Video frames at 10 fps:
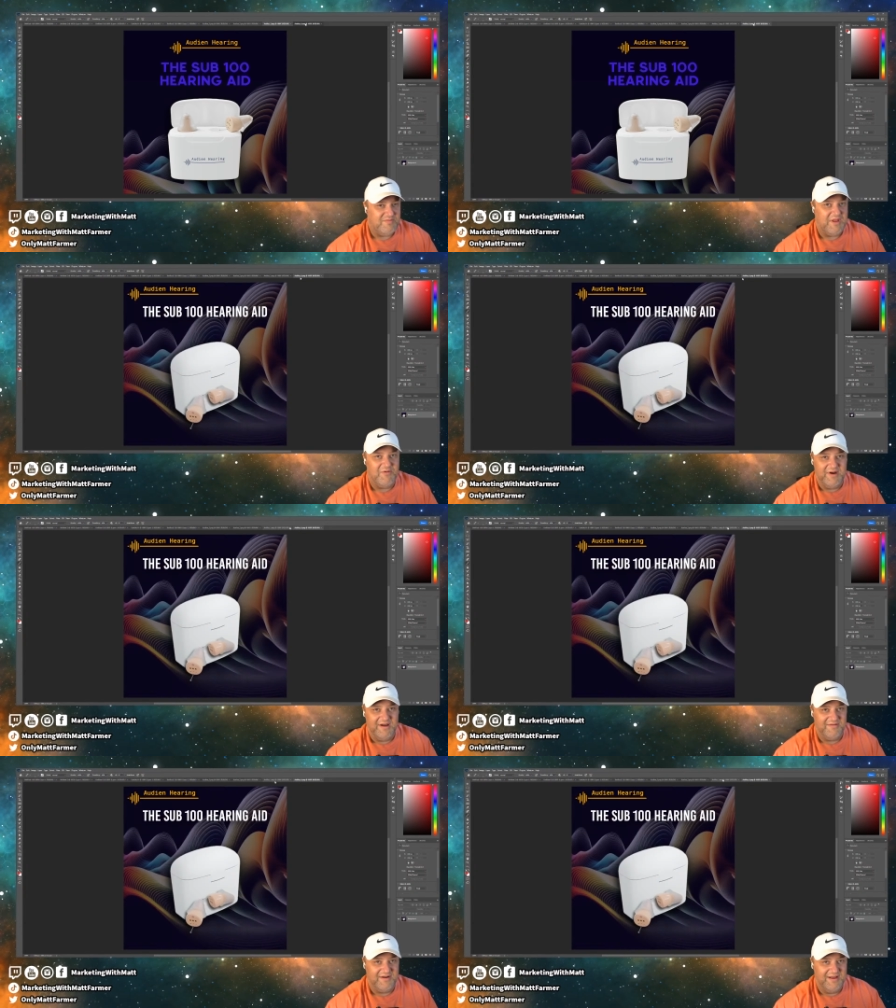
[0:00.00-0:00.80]
why
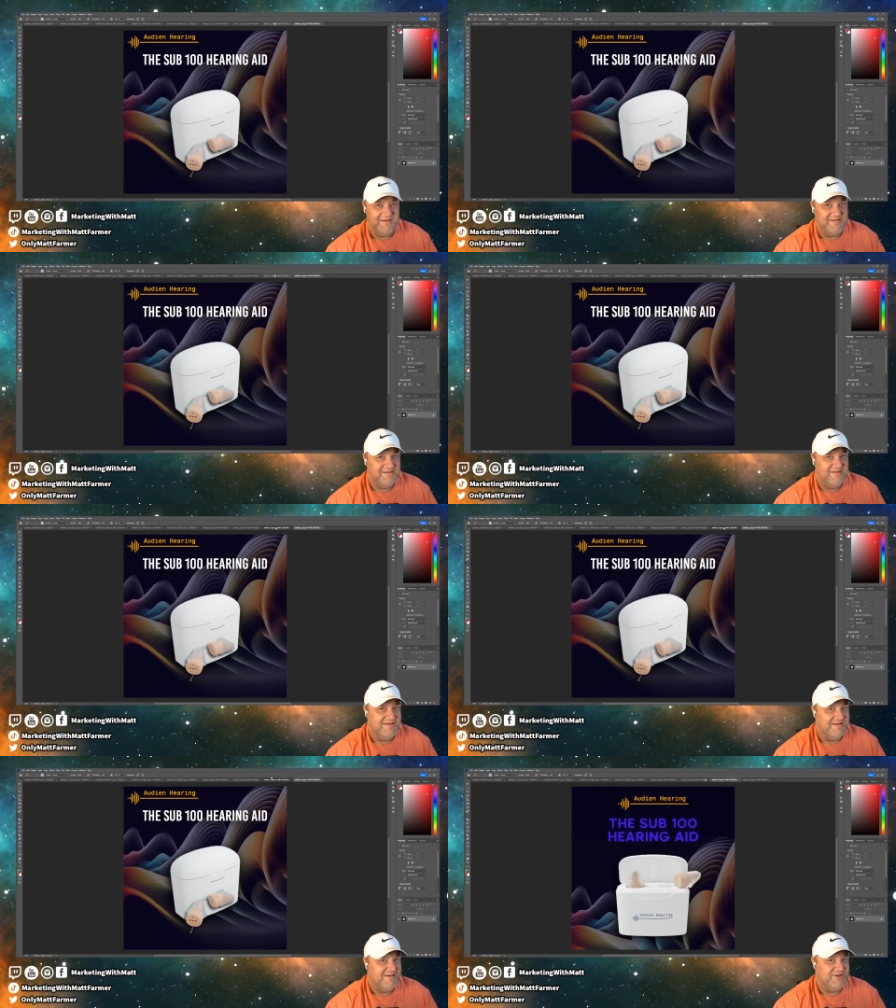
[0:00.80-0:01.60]
not, right?
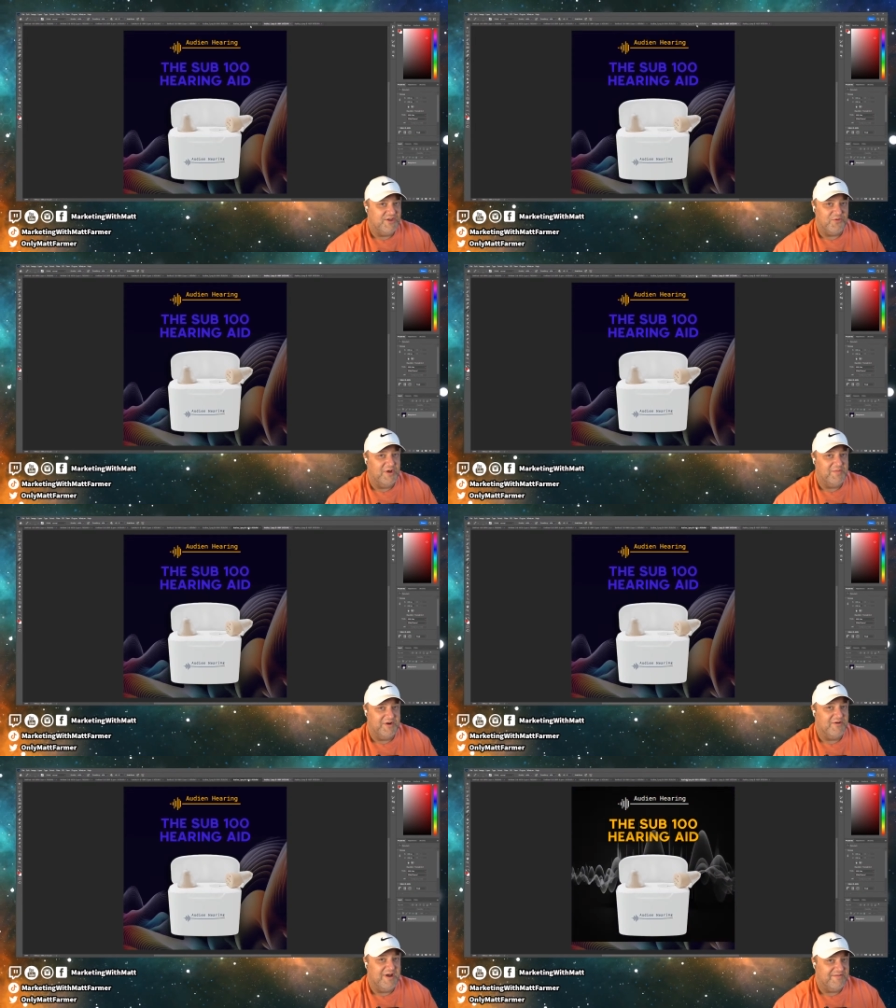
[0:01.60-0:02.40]
She's a way better
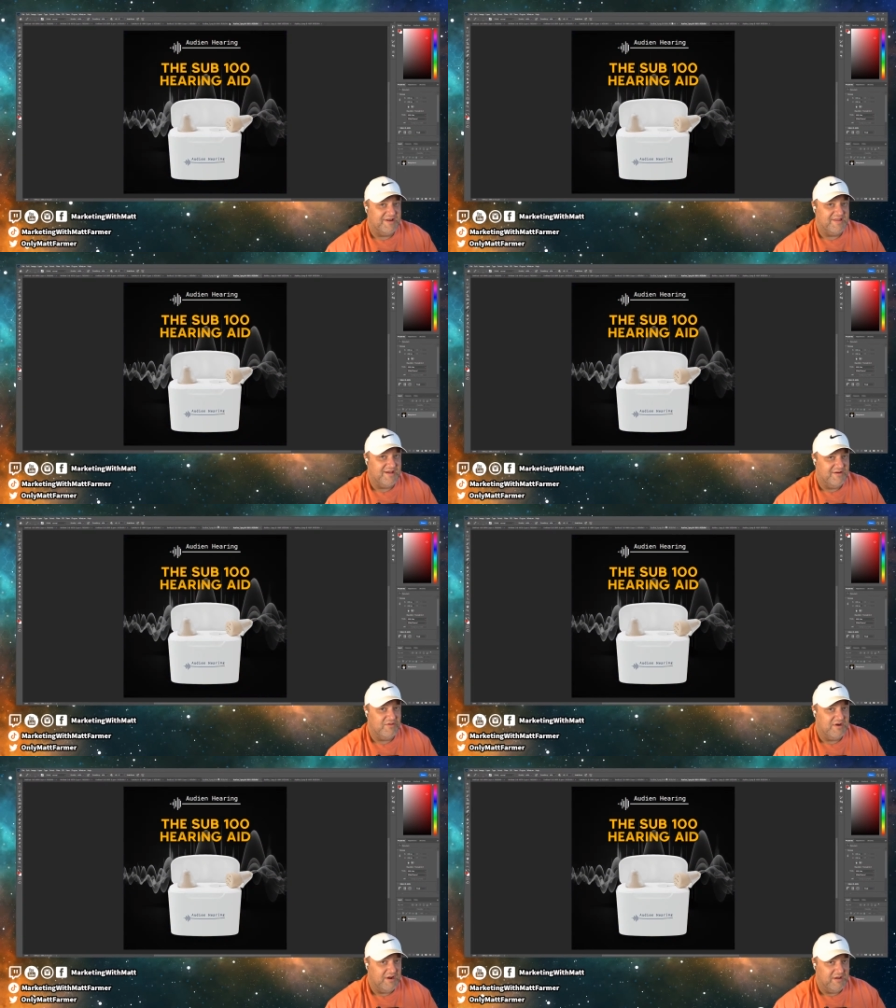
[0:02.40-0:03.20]
graphic designer
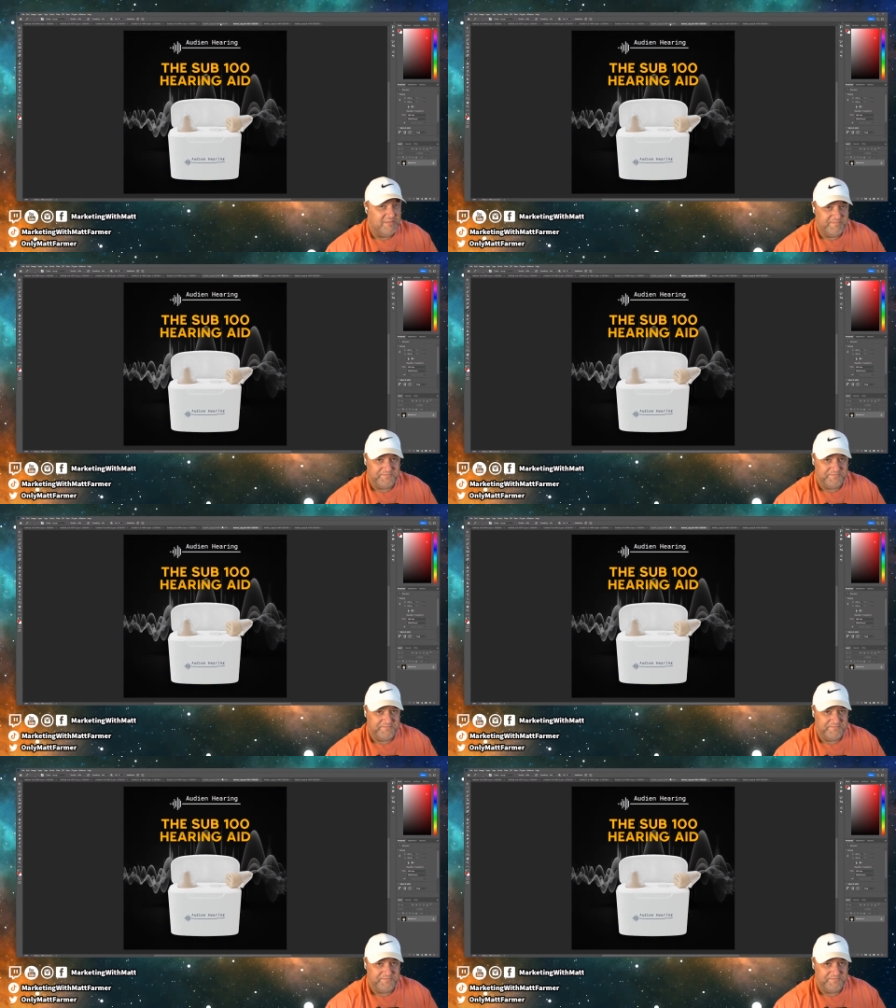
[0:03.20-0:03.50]
than I am.